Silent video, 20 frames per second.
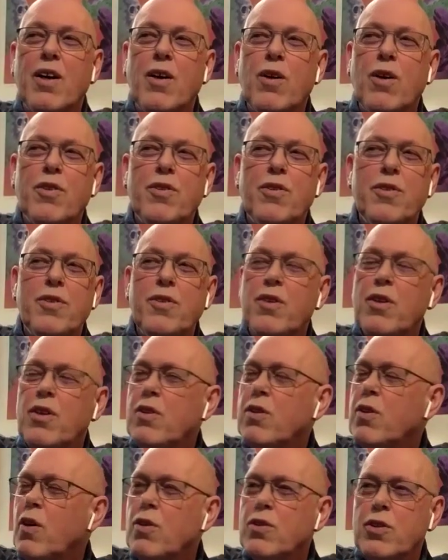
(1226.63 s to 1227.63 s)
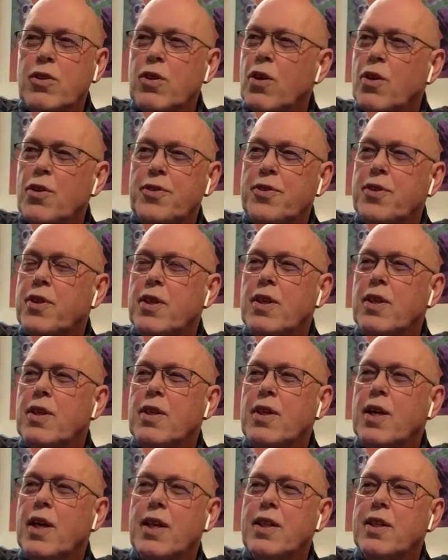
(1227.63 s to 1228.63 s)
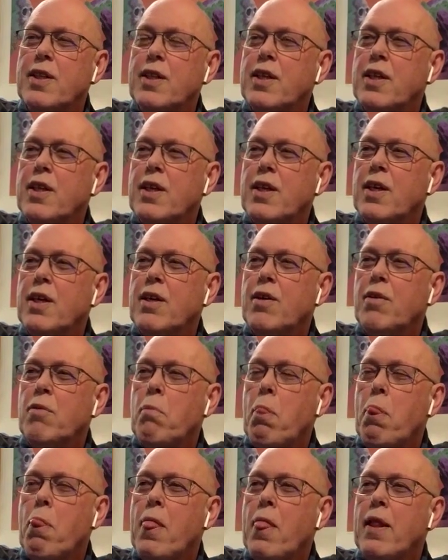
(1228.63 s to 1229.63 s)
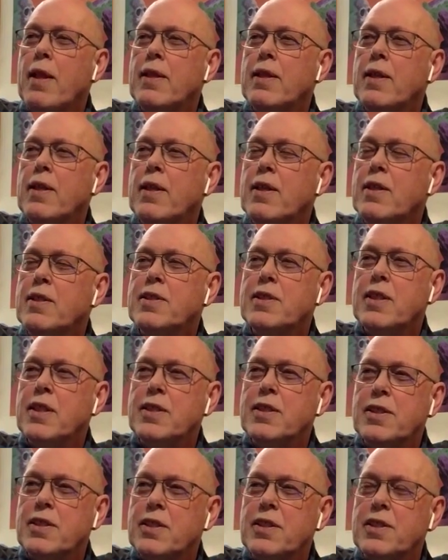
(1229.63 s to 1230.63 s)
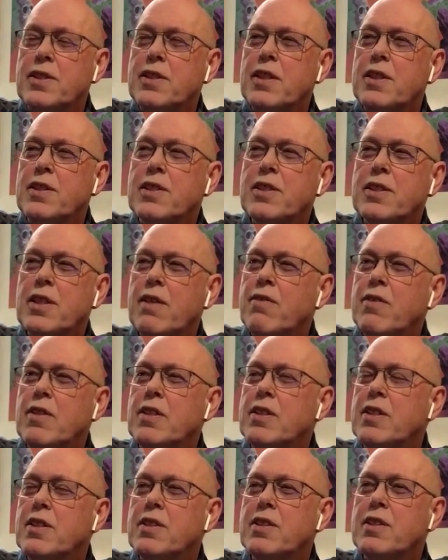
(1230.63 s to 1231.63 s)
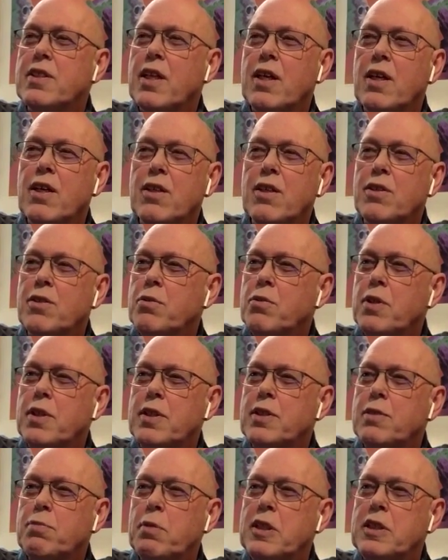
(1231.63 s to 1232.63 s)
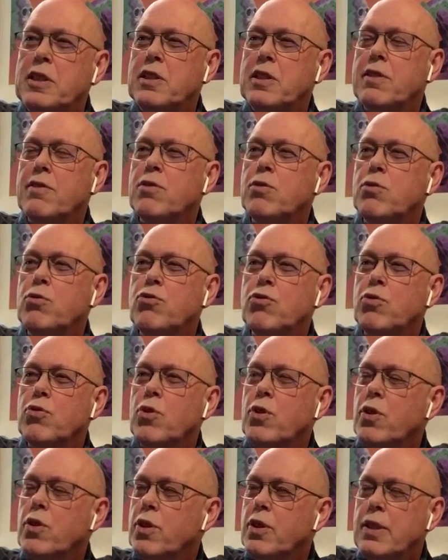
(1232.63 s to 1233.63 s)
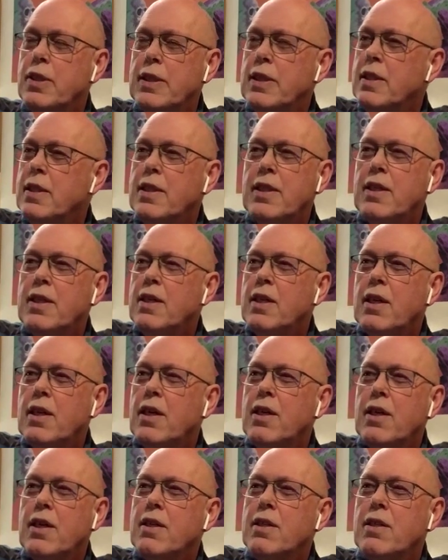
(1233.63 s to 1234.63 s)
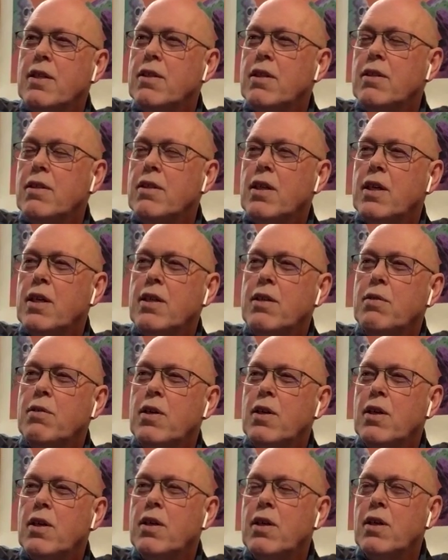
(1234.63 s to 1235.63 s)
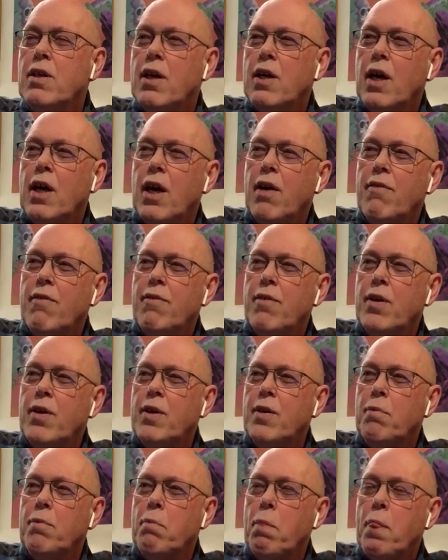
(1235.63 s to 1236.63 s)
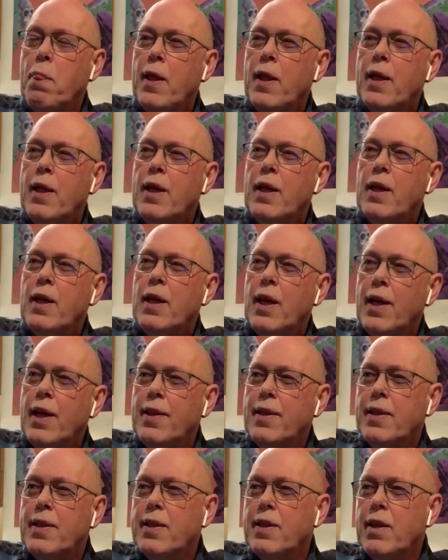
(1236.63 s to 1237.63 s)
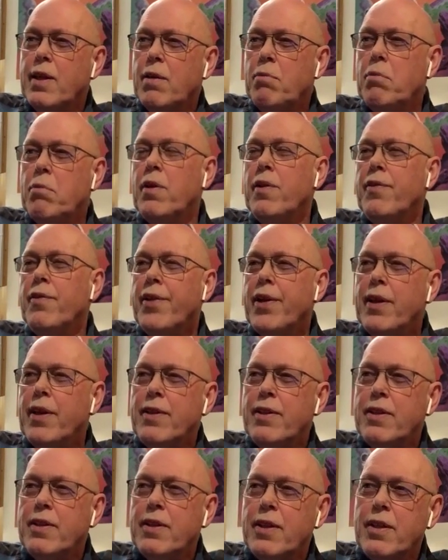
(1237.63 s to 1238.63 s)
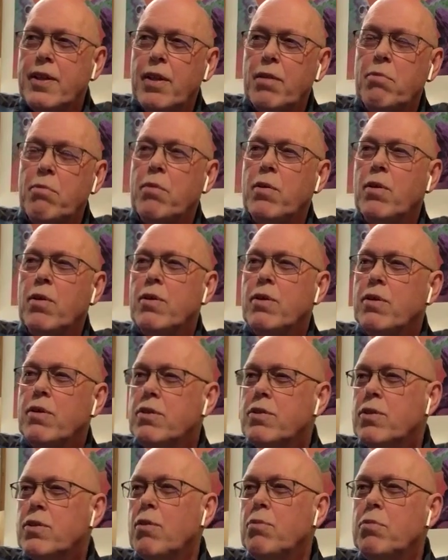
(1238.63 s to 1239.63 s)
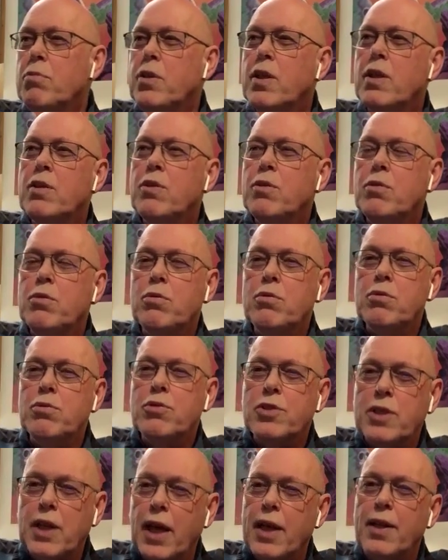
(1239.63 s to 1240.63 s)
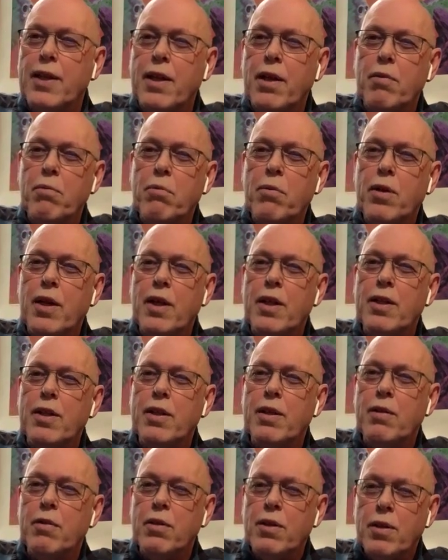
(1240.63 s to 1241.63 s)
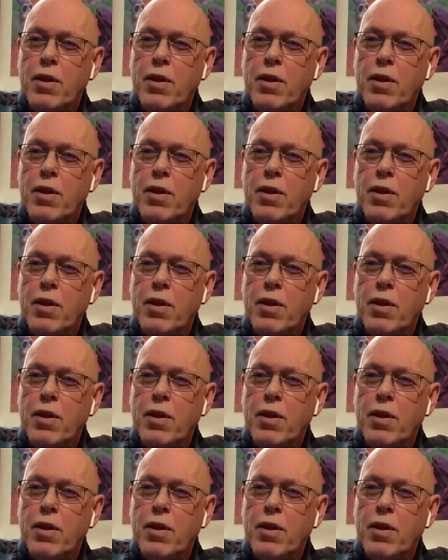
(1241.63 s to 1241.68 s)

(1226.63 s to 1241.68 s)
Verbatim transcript: I got don't got uh, get the um, the sixties and seventies. They are too expensive to store. I I I, I have um, lent them and rented them or something to scan them and uh,